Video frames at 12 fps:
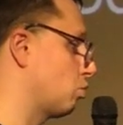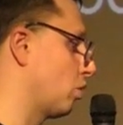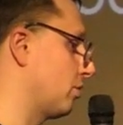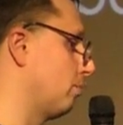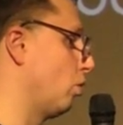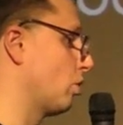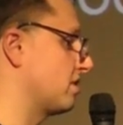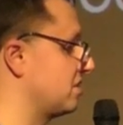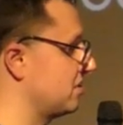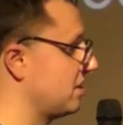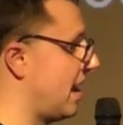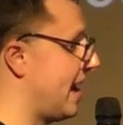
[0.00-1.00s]
is worth more to
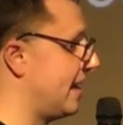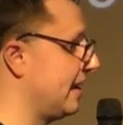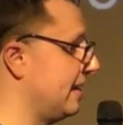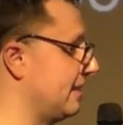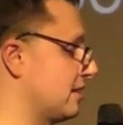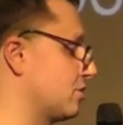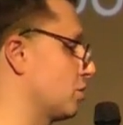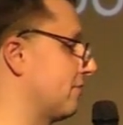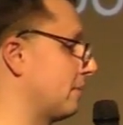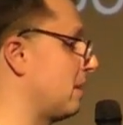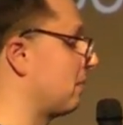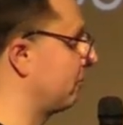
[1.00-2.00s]
society than
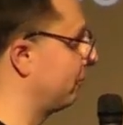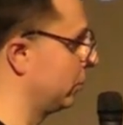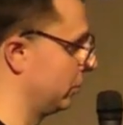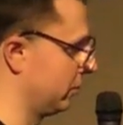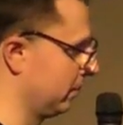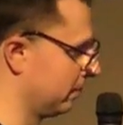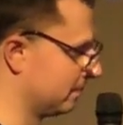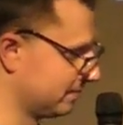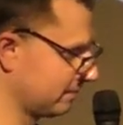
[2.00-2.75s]
serving people food.